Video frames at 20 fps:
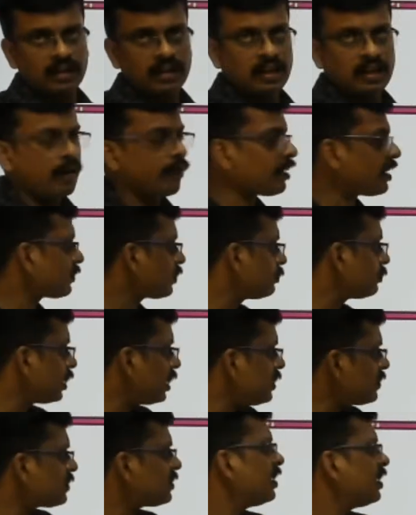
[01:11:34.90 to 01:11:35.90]
Our assumption
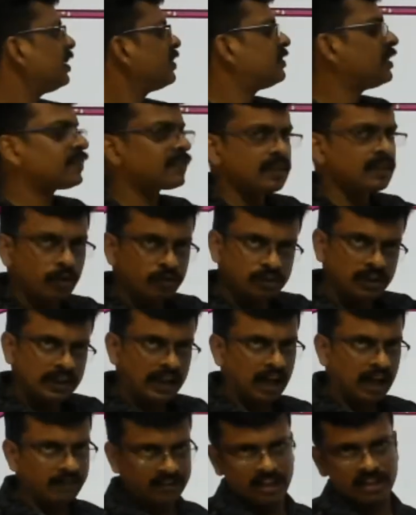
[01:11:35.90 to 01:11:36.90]
is 6000
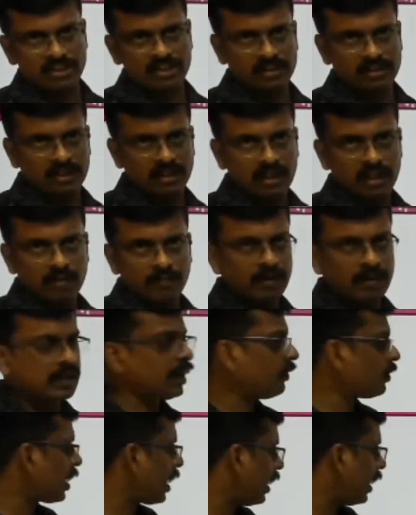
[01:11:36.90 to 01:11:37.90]
average, but
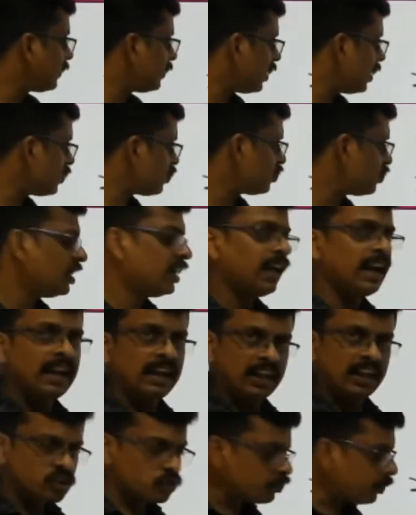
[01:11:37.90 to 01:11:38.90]
our answer is
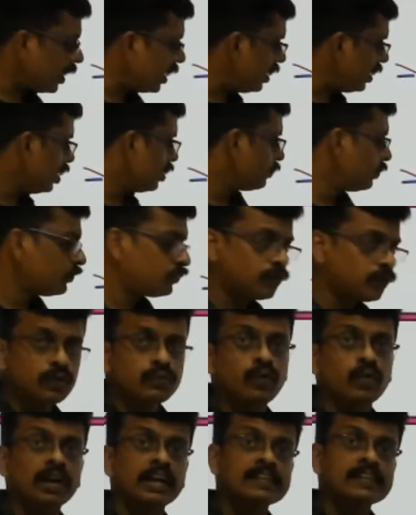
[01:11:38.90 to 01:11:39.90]
less by
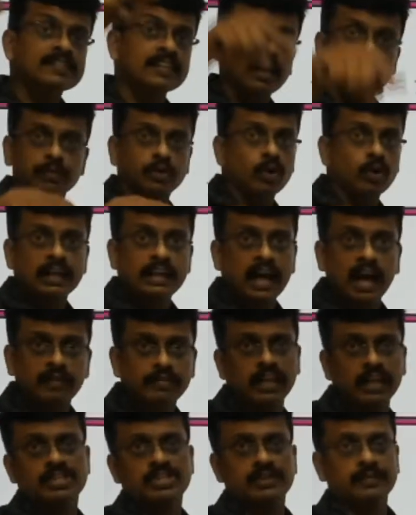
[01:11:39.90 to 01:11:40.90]
54 in sum, not in
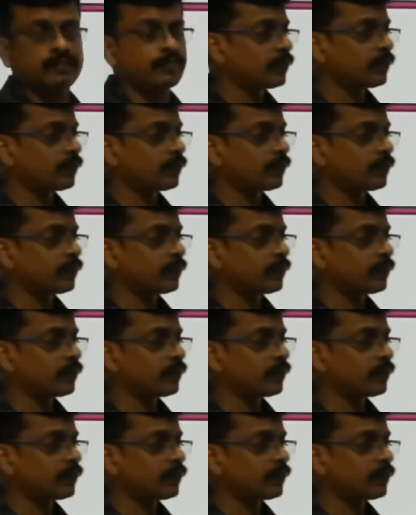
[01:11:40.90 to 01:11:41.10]
average.